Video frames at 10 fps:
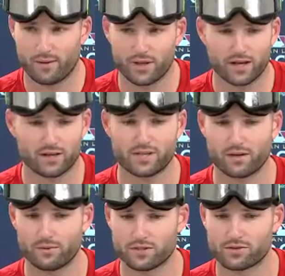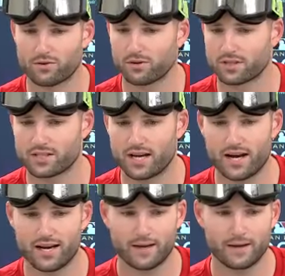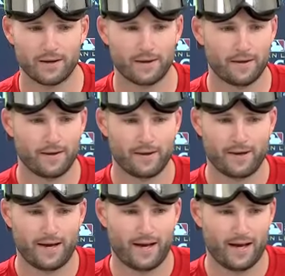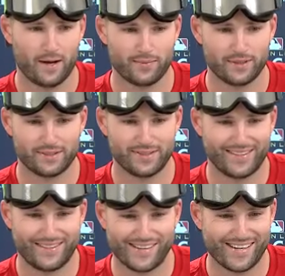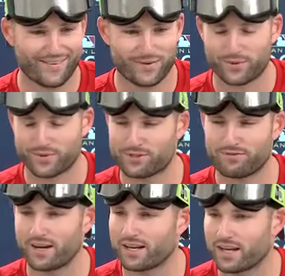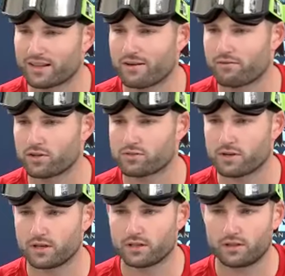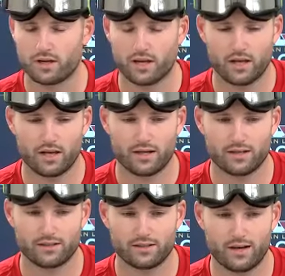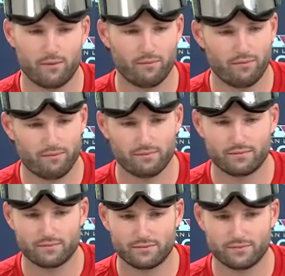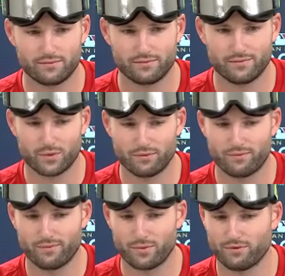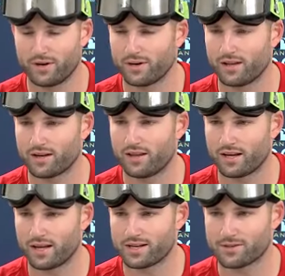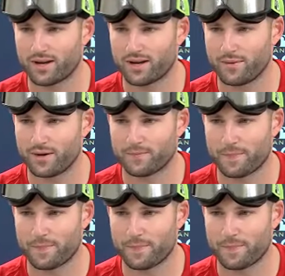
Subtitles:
mean, like you said, it was a scoreless tie, and everyone was just fighting to get that first run, and we're very lucky that Gonzo came out.